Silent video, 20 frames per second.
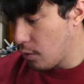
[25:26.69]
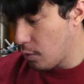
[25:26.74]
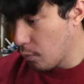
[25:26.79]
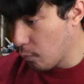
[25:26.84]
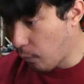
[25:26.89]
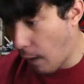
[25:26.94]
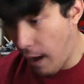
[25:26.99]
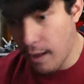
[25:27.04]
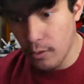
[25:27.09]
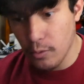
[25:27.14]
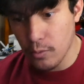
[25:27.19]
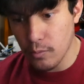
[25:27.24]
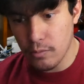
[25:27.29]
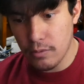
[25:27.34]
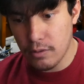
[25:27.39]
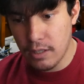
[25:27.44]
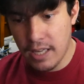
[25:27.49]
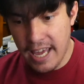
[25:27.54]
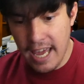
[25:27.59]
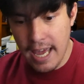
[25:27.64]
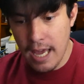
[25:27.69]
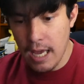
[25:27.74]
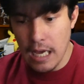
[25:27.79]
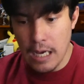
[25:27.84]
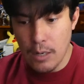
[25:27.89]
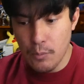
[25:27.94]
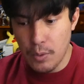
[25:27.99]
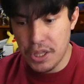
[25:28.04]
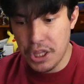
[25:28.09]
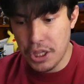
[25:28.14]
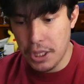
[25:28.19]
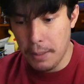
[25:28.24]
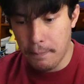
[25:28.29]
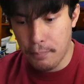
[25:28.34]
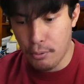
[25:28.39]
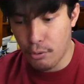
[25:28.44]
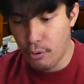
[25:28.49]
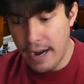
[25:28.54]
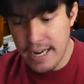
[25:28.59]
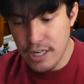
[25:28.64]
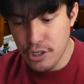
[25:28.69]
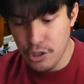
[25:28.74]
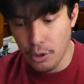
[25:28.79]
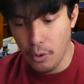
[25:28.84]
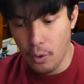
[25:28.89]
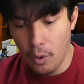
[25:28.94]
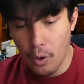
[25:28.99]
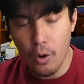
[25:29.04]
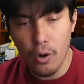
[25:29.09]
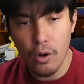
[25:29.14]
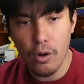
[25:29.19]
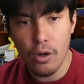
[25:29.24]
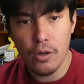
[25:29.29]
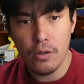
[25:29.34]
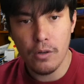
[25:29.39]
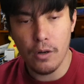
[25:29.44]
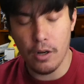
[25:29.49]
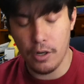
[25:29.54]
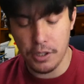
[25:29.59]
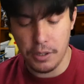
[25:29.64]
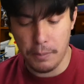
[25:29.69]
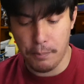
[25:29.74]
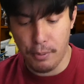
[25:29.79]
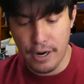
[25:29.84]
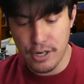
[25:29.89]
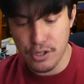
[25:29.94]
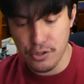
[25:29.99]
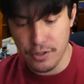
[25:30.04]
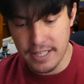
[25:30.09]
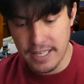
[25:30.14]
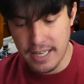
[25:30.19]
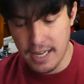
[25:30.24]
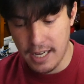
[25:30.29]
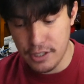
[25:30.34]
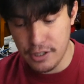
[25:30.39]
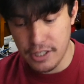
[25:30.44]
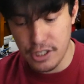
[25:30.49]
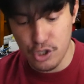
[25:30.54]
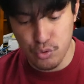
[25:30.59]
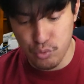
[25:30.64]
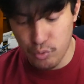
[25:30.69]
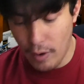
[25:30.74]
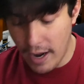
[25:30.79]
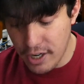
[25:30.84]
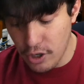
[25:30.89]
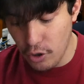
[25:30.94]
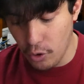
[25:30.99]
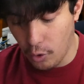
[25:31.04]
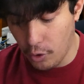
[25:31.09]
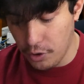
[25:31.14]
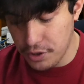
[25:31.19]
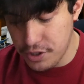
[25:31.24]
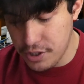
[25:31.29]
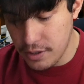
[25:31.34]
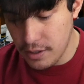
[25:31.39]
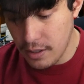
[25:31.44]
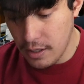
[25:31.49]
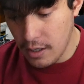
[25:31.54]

While here with the Praetor, or not the Praetor, the Dreadnought,